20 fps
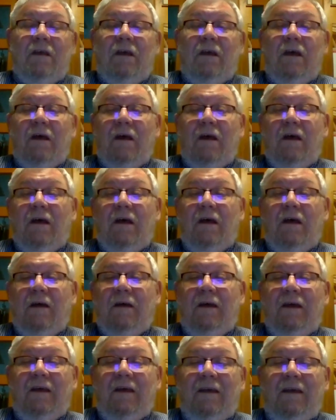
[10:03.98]

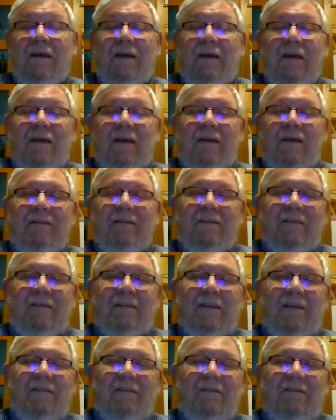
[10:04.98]
uh,
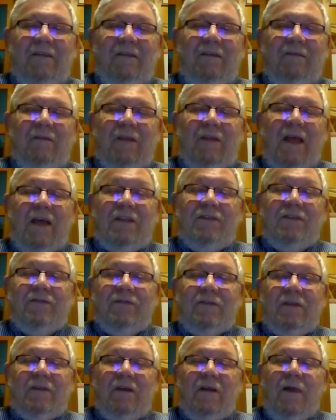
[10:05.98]

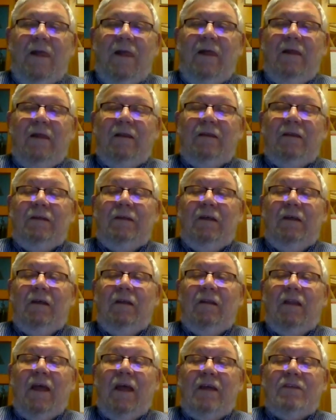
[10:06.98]
last
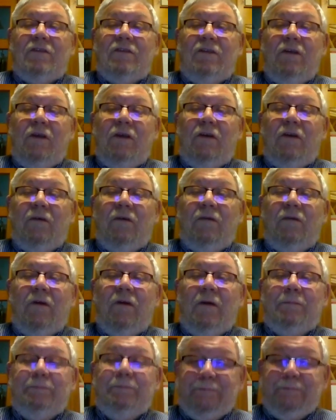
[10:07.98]
last
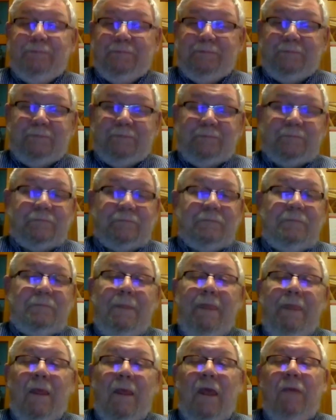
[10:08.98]
year
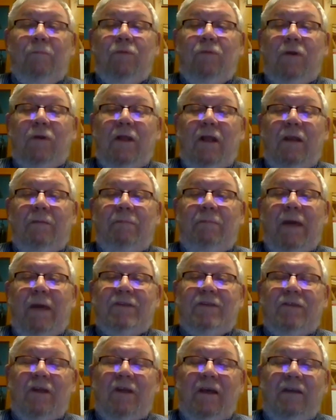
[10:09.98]
they put out a
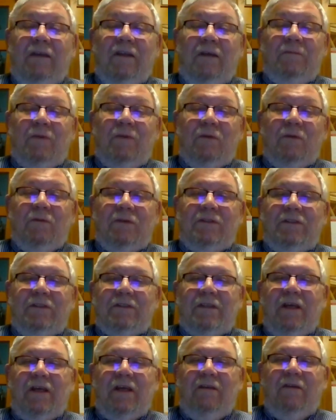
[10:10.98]
baseline number, which
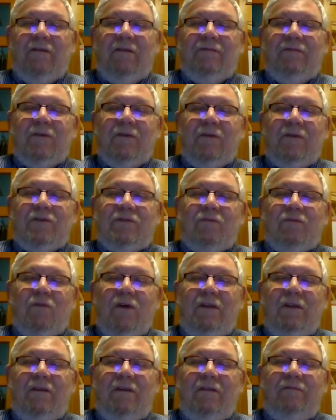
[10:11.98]
is kind of their first
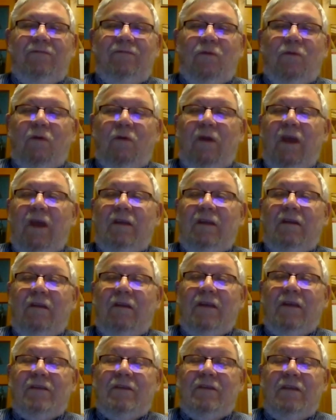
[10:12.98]
one foray into
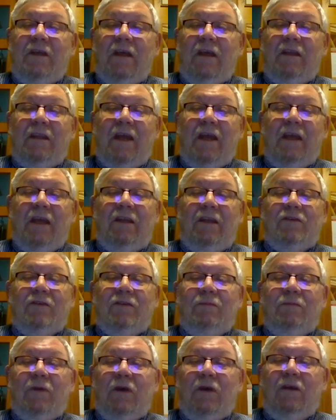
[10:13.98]
this, and they had
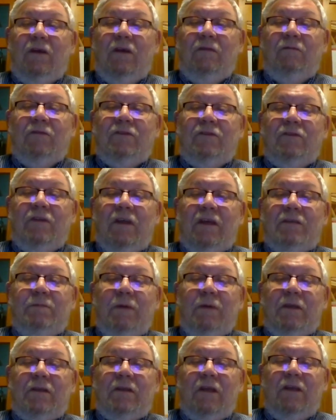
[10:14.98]
92 million was the
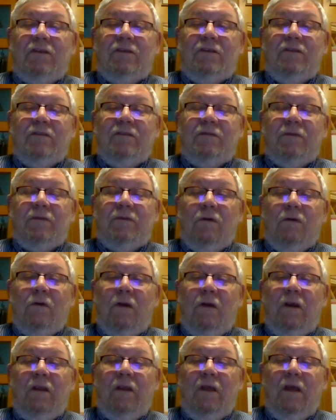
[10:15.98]
expectations for
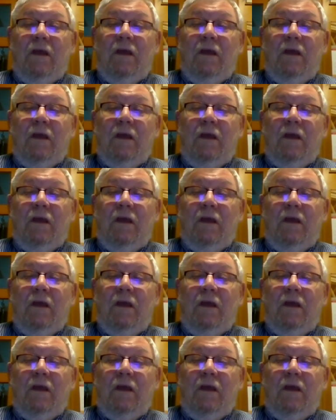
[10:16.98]
corn,